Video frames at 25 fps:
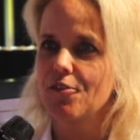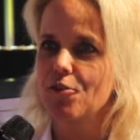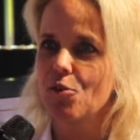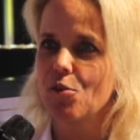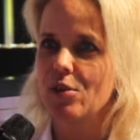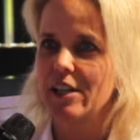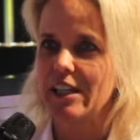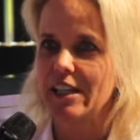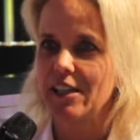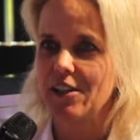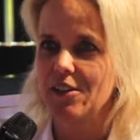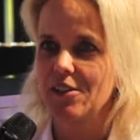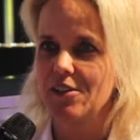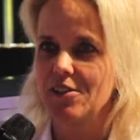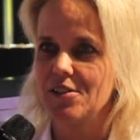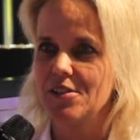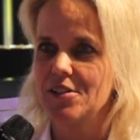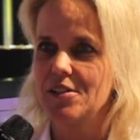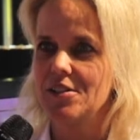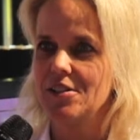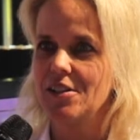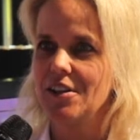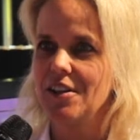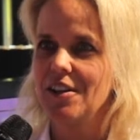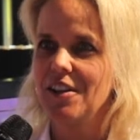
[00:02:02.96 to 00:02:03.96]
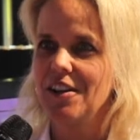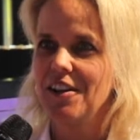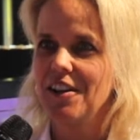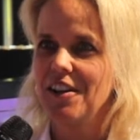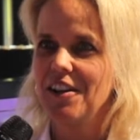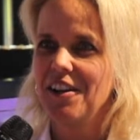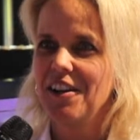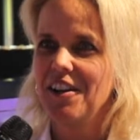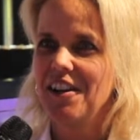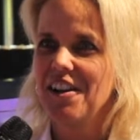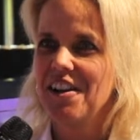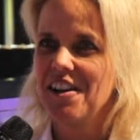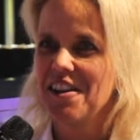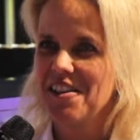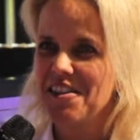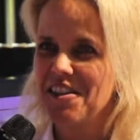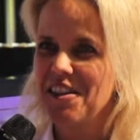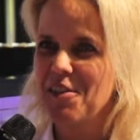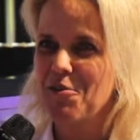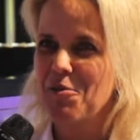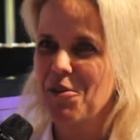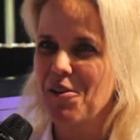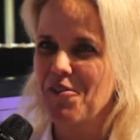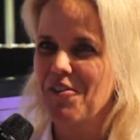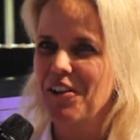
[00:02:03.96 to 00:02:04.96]
40 years
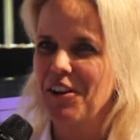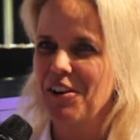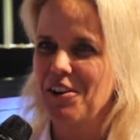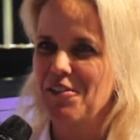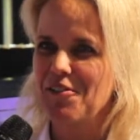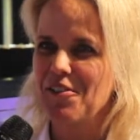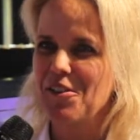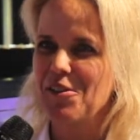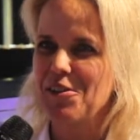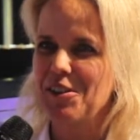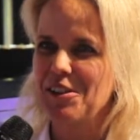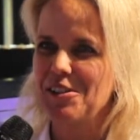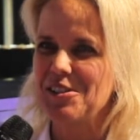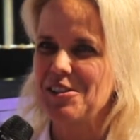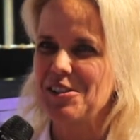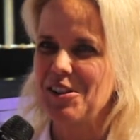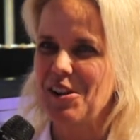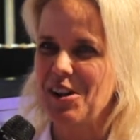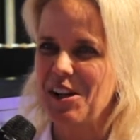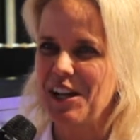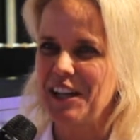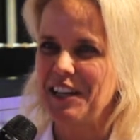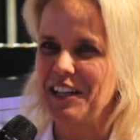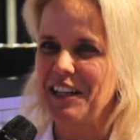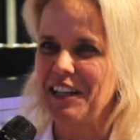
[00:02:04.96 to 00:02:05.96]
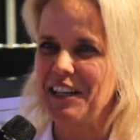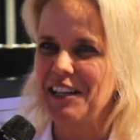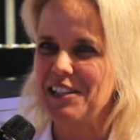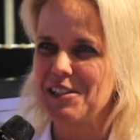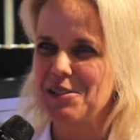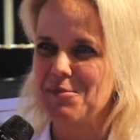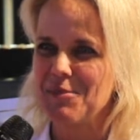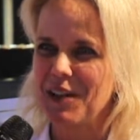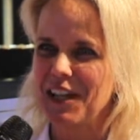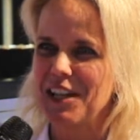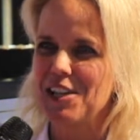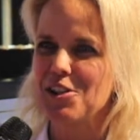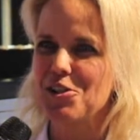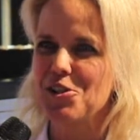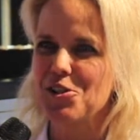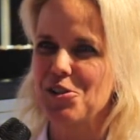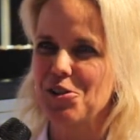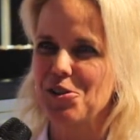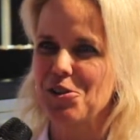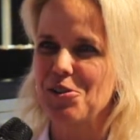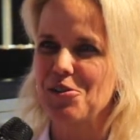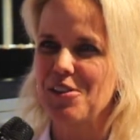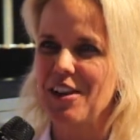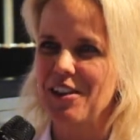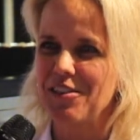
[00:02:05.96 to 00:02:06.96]
that we're very focused on is making
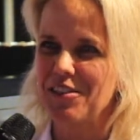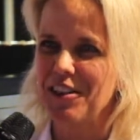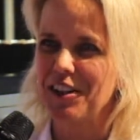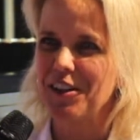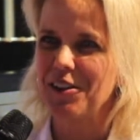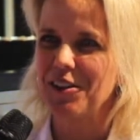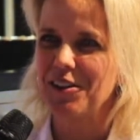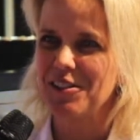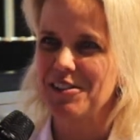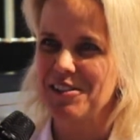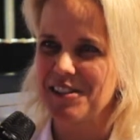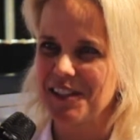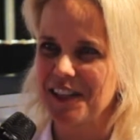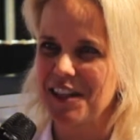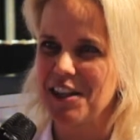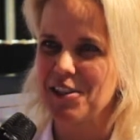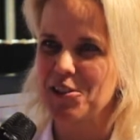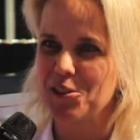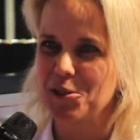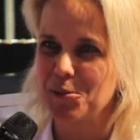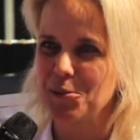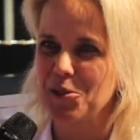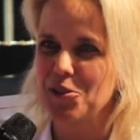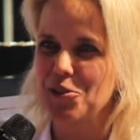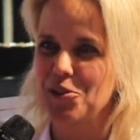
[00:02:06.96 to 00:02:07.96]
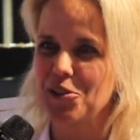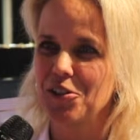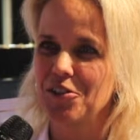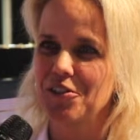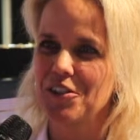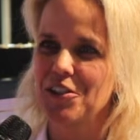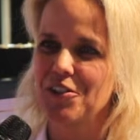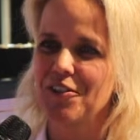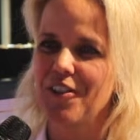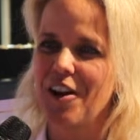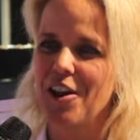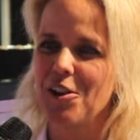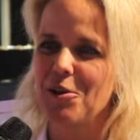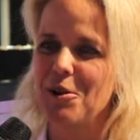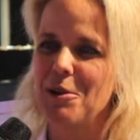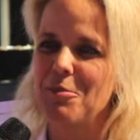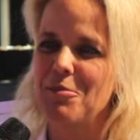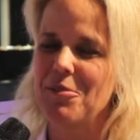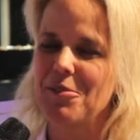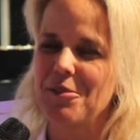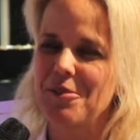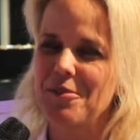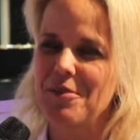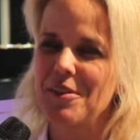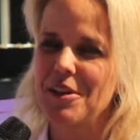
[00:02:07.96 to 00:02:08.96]
sure that there is the customer service follow up.
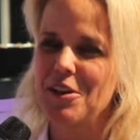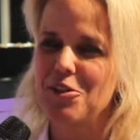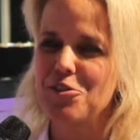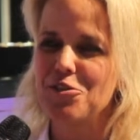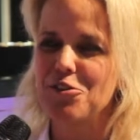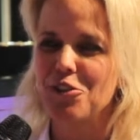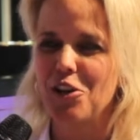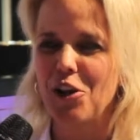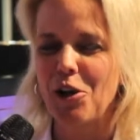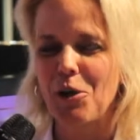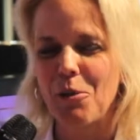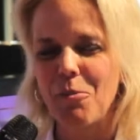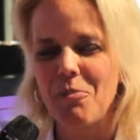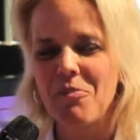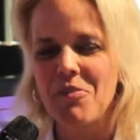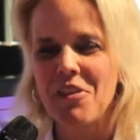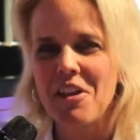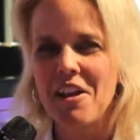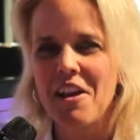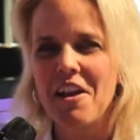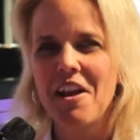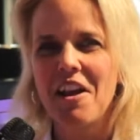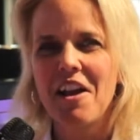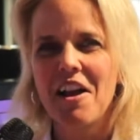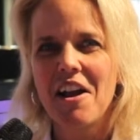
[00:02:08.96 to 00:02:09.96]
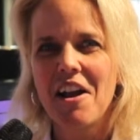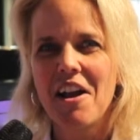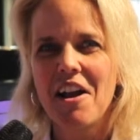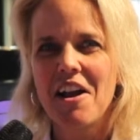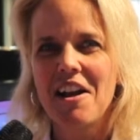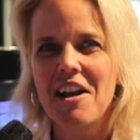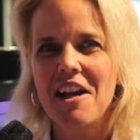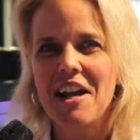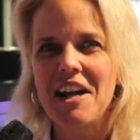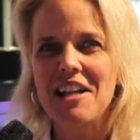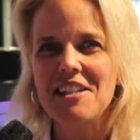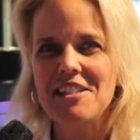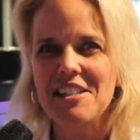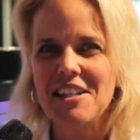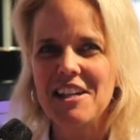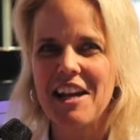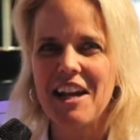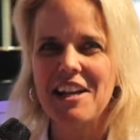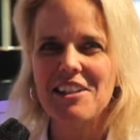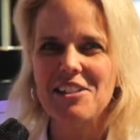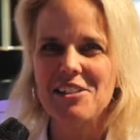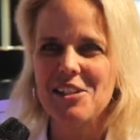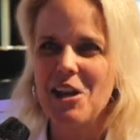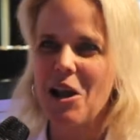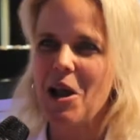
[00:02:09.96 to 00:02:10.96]
So it's a
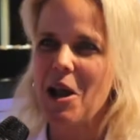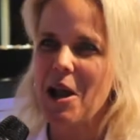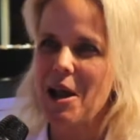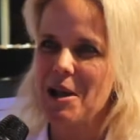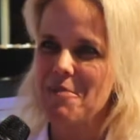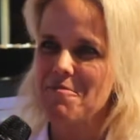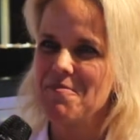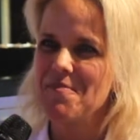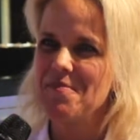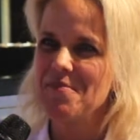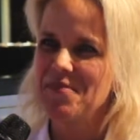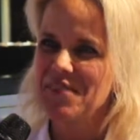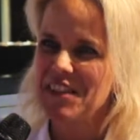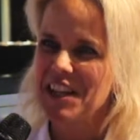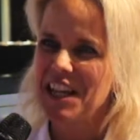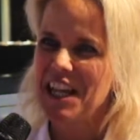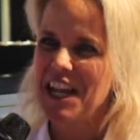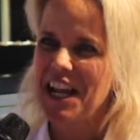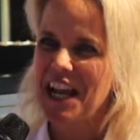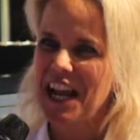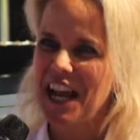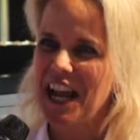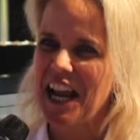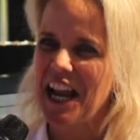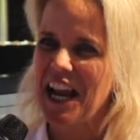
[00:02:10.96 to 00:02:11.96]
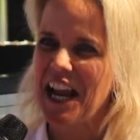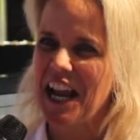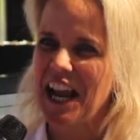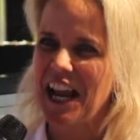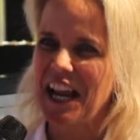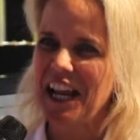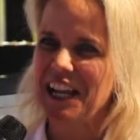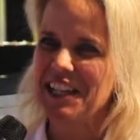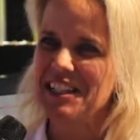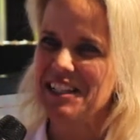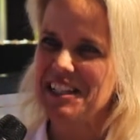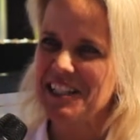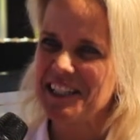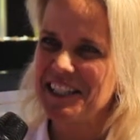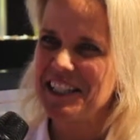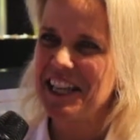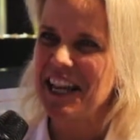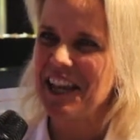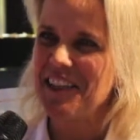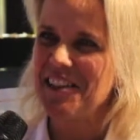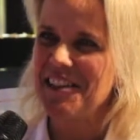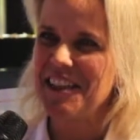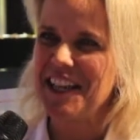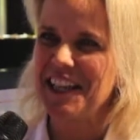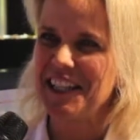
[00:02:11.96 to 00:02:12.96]
nice time. And
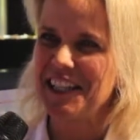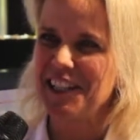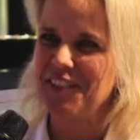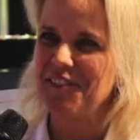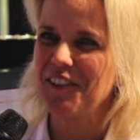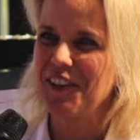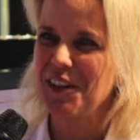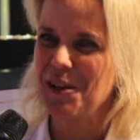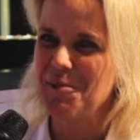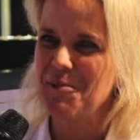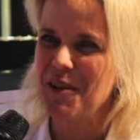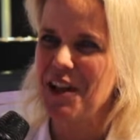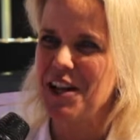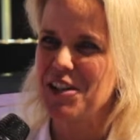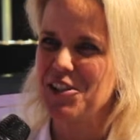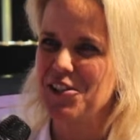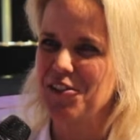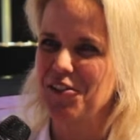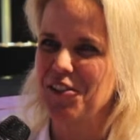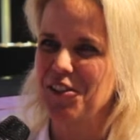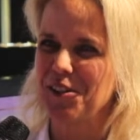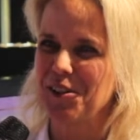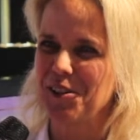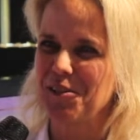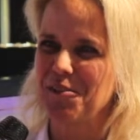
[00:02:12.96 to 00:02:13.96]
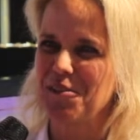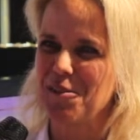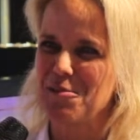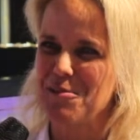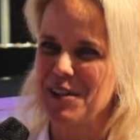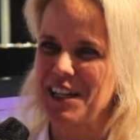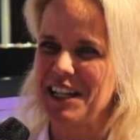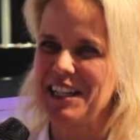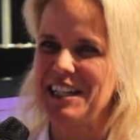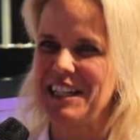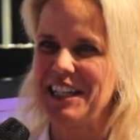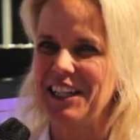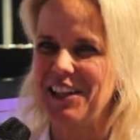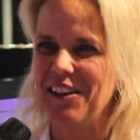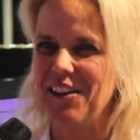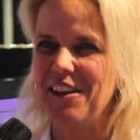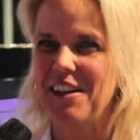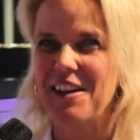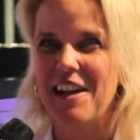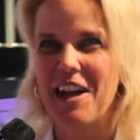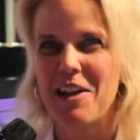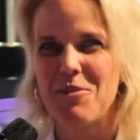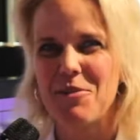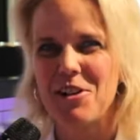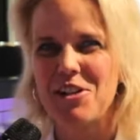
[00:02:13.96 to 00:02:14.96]
yeah, thank you very much for, for being here,
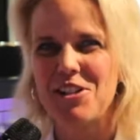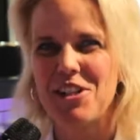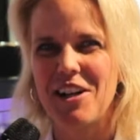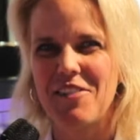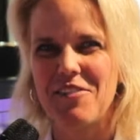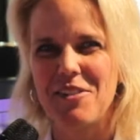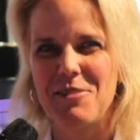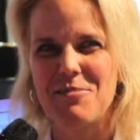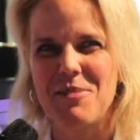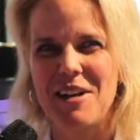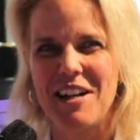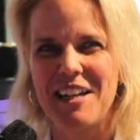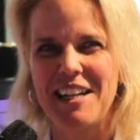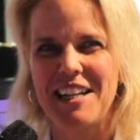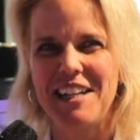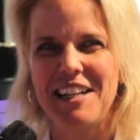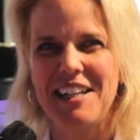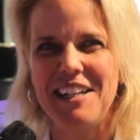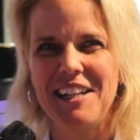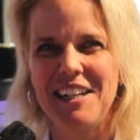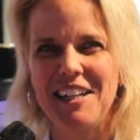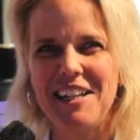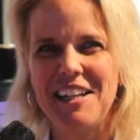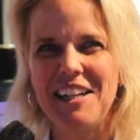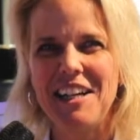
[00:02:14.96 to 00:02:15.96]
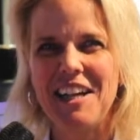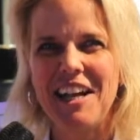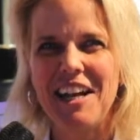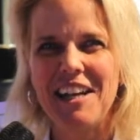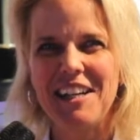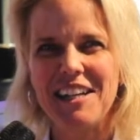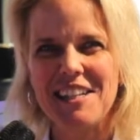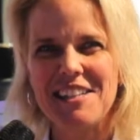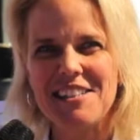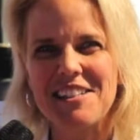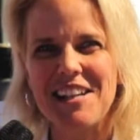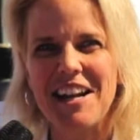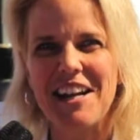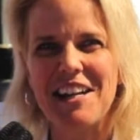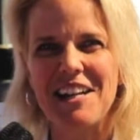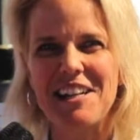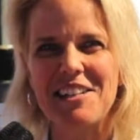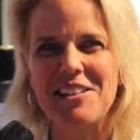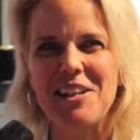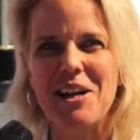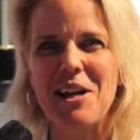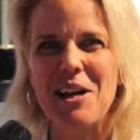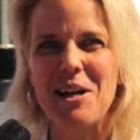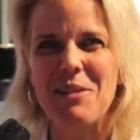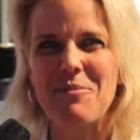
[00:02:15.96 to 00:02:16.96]
and I wish everybody an exciting
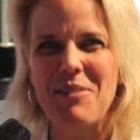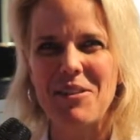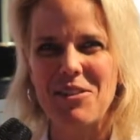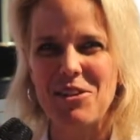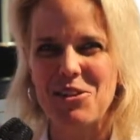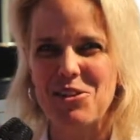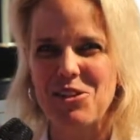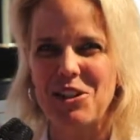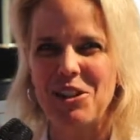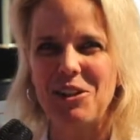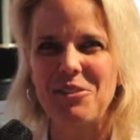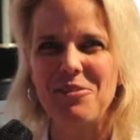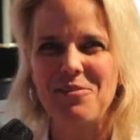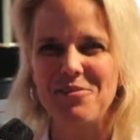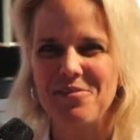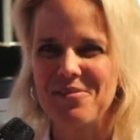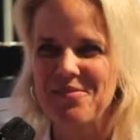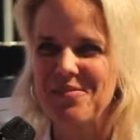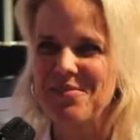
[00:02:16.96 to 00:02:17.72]
time at the show.